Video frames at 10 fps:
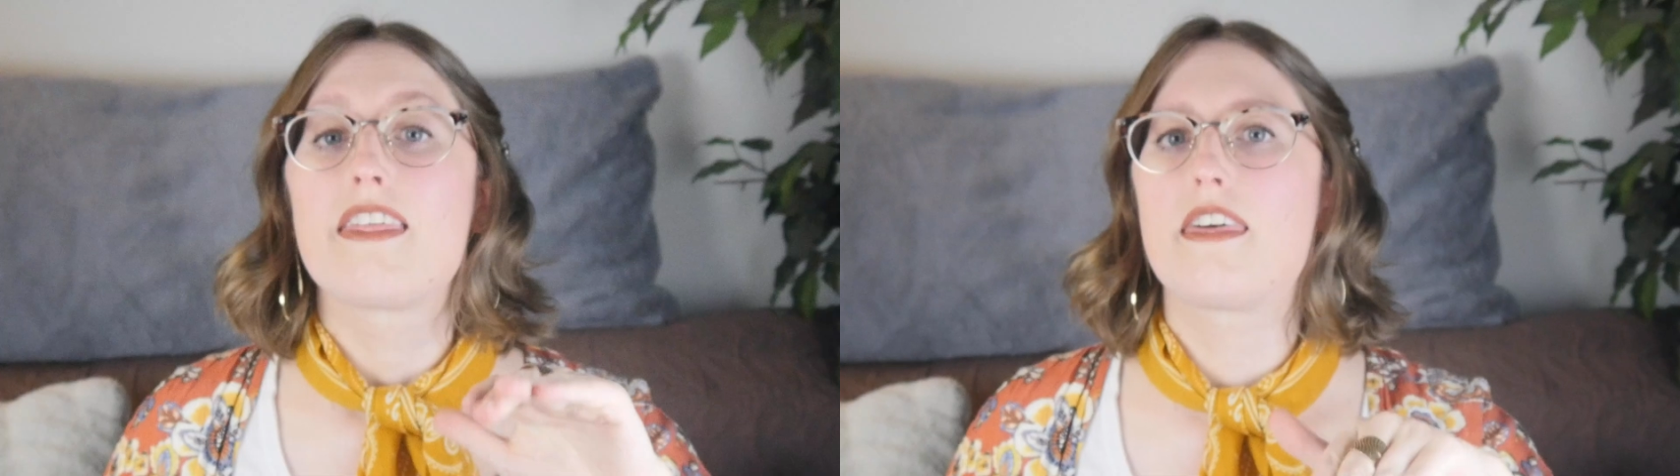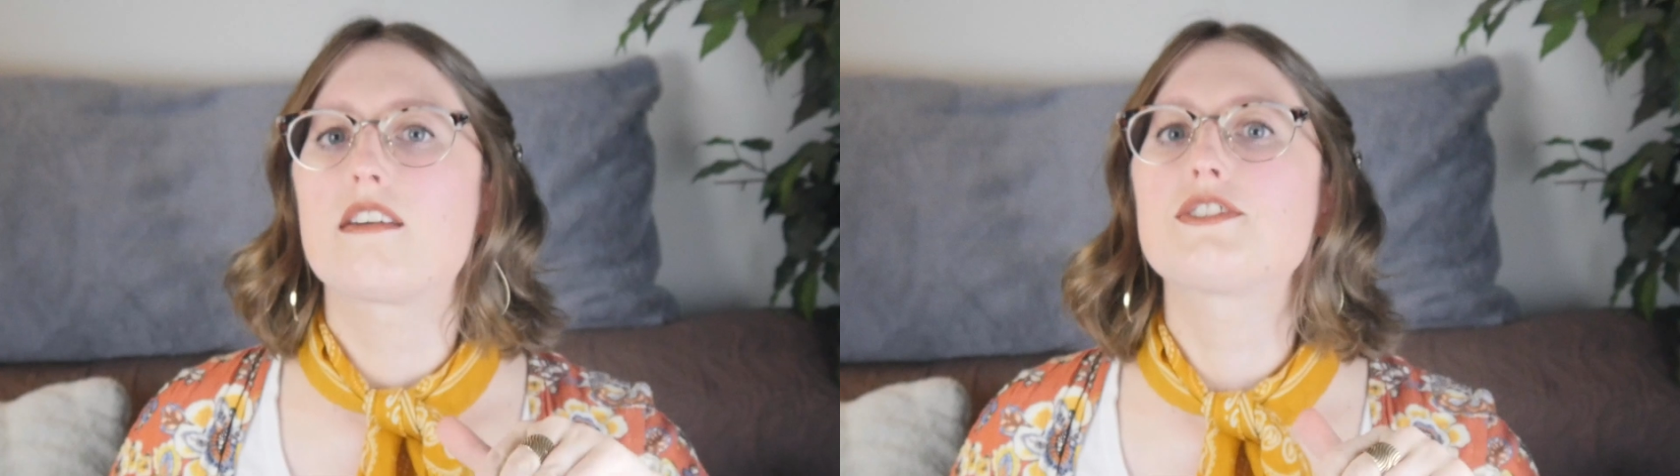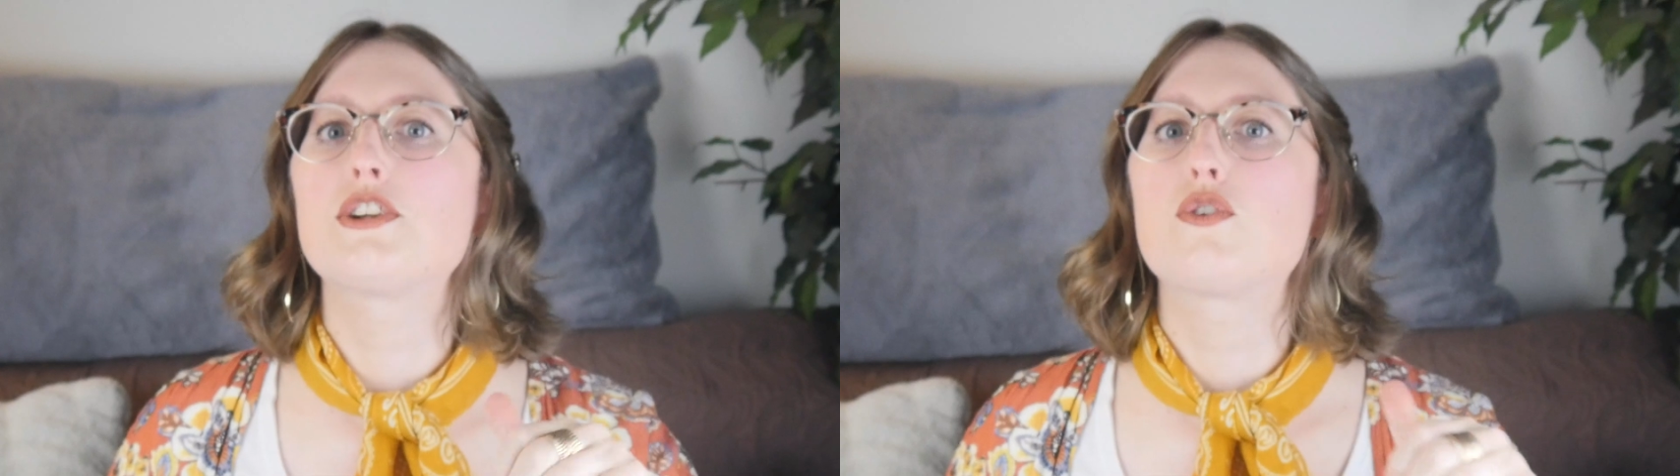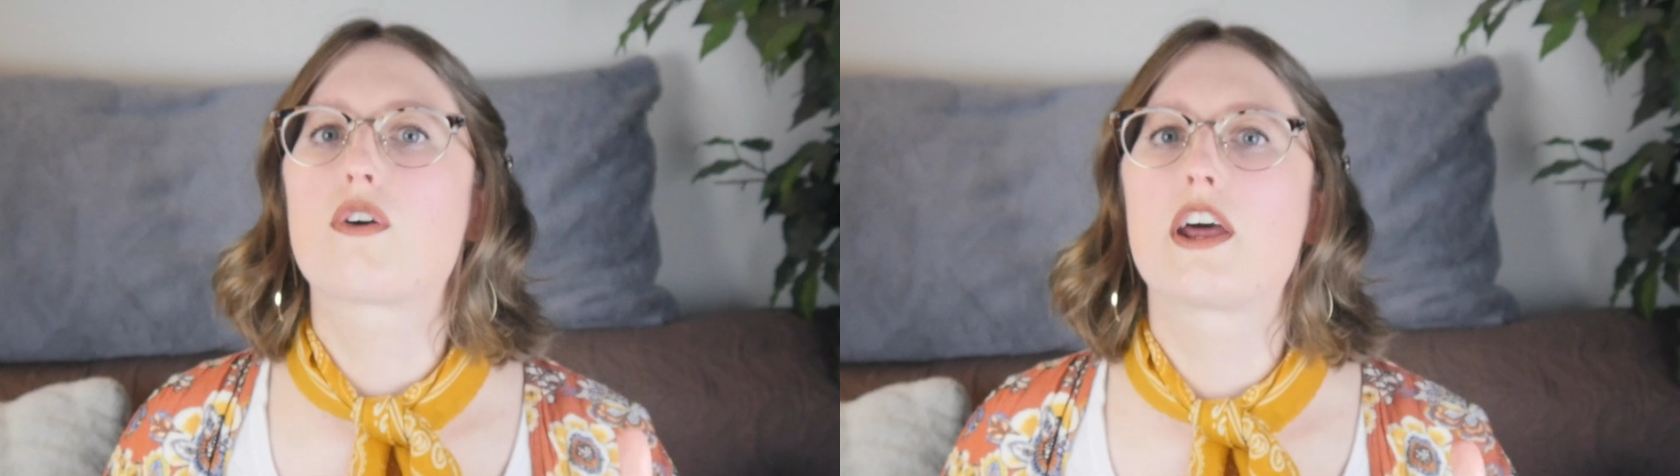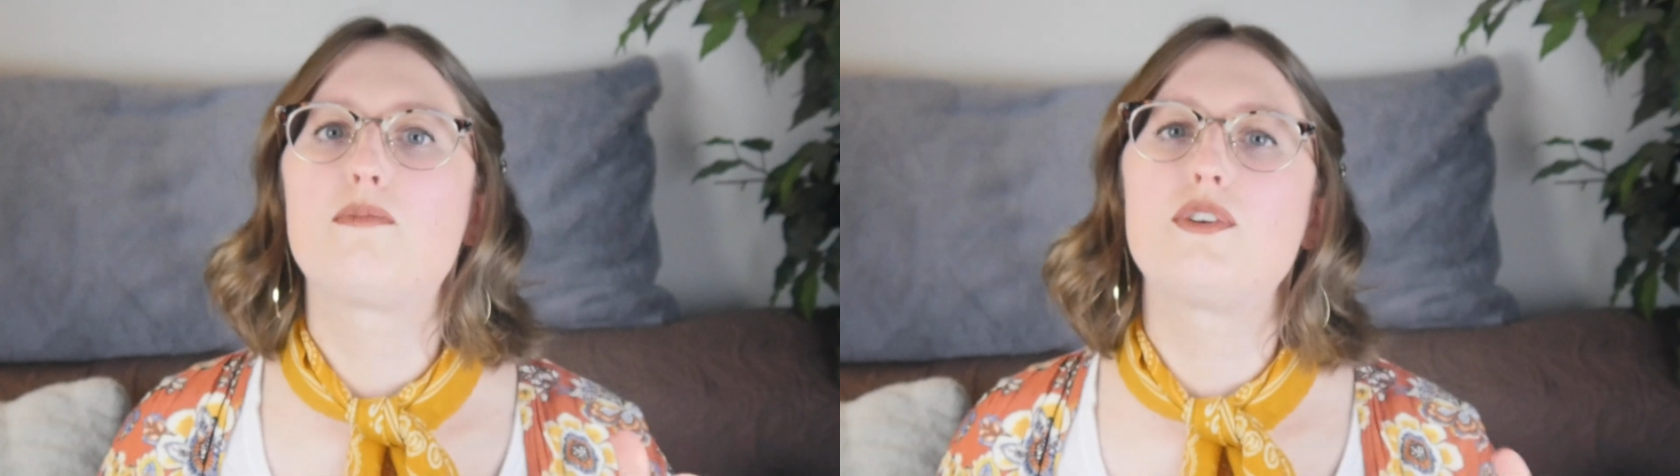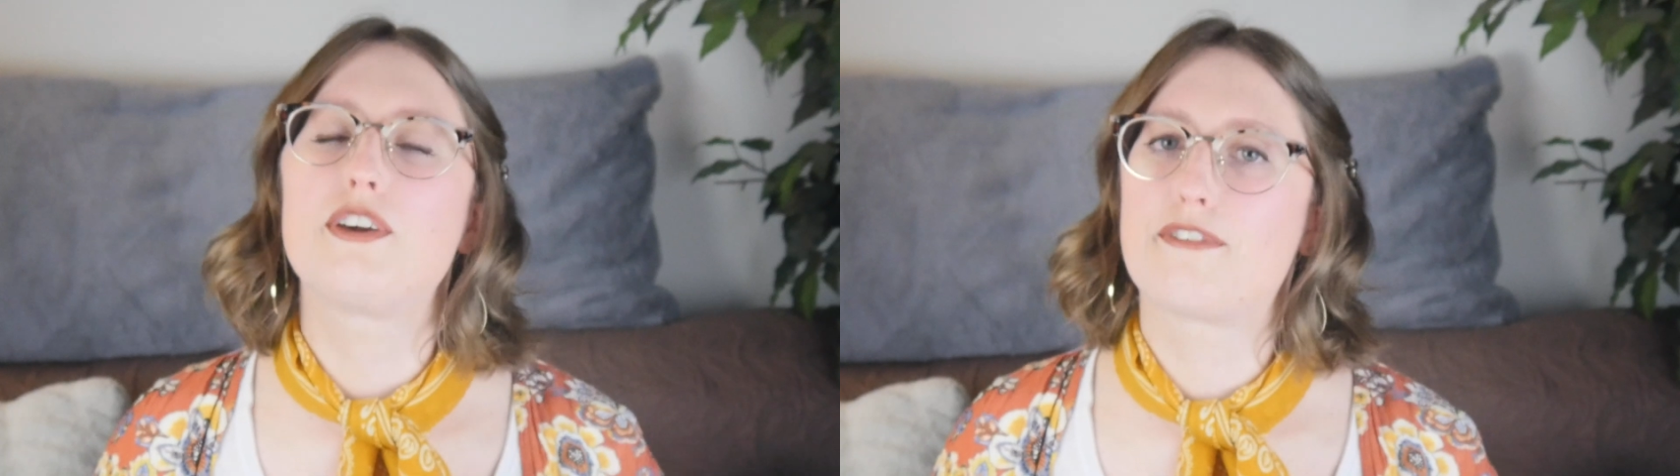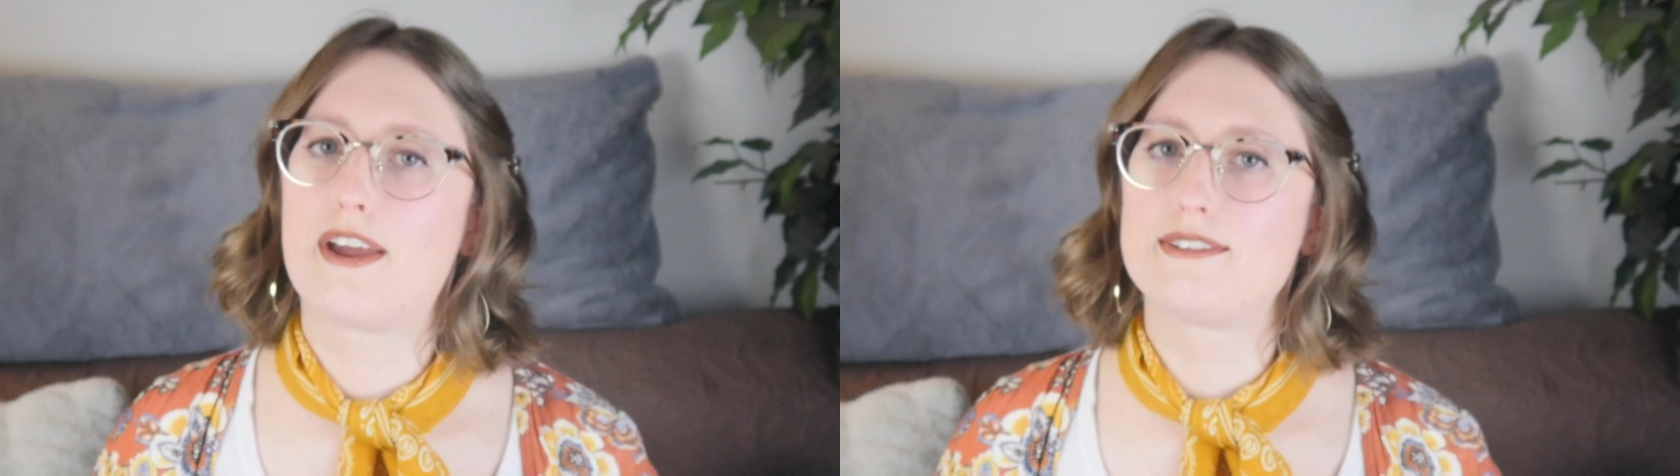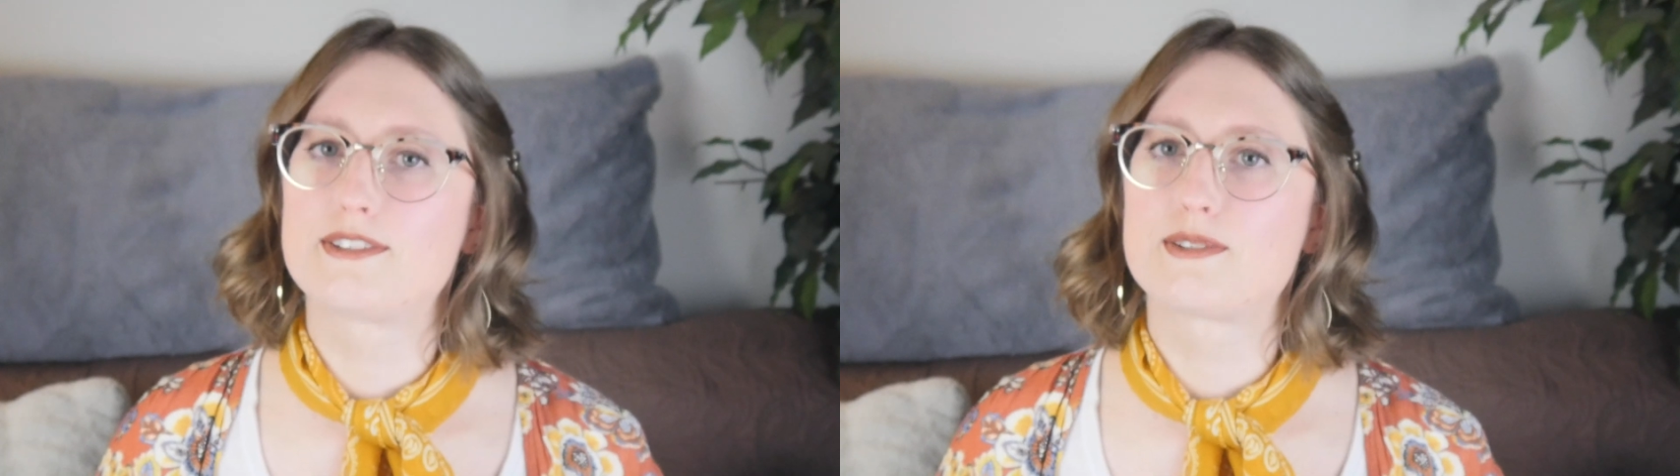There's an incredible
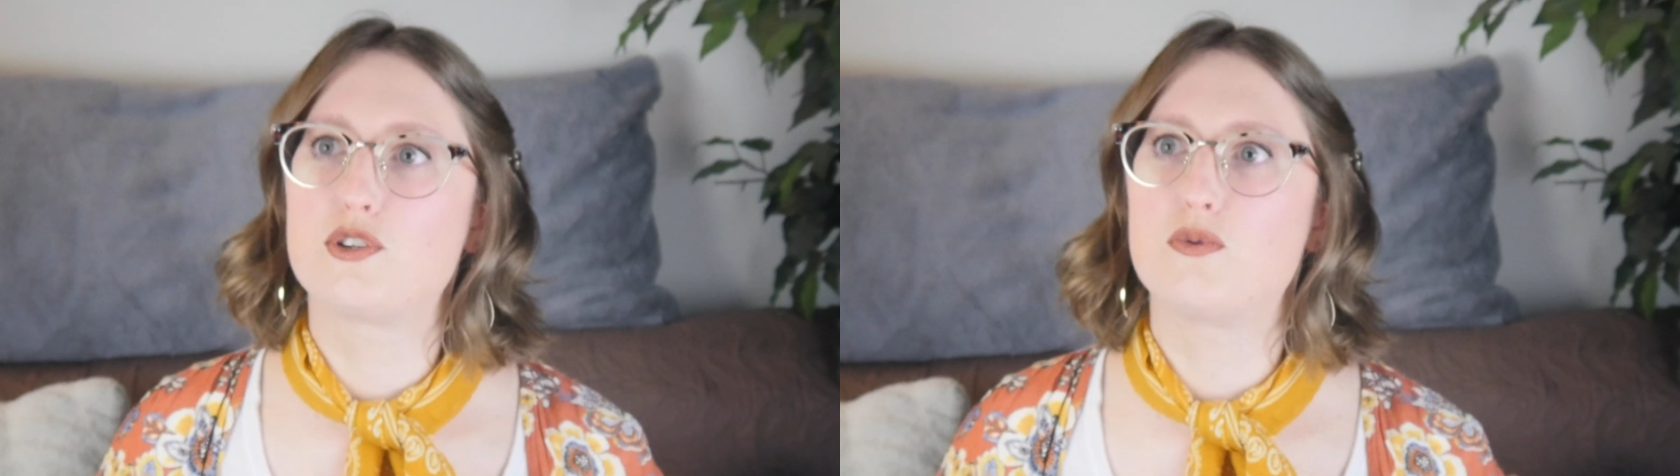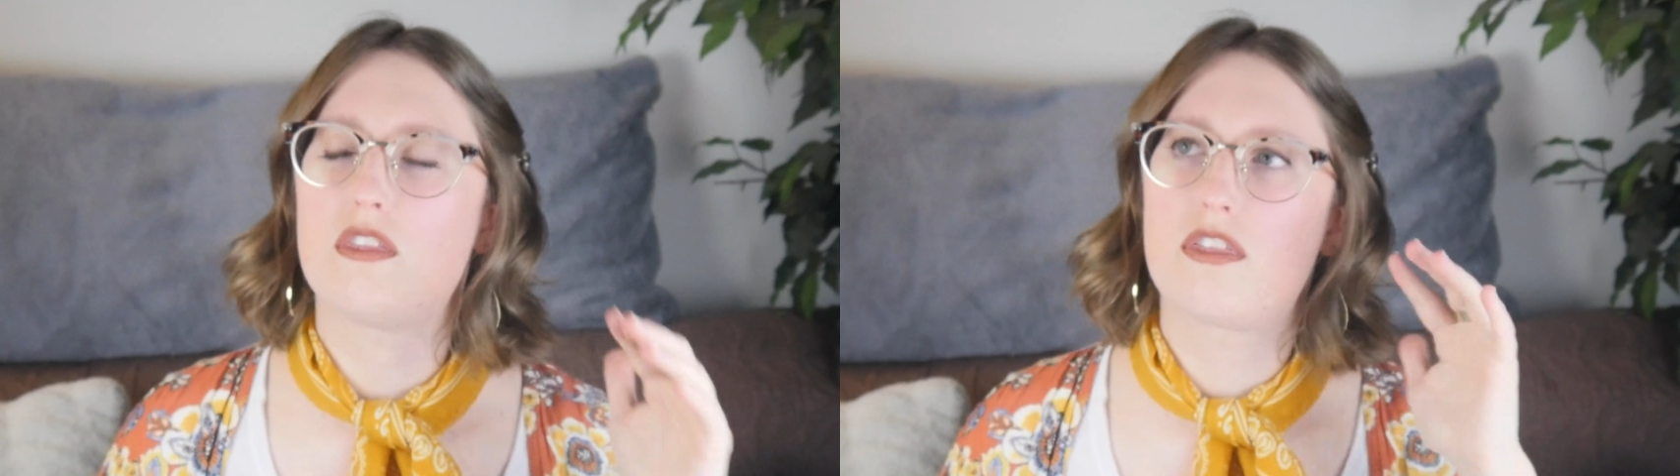difference between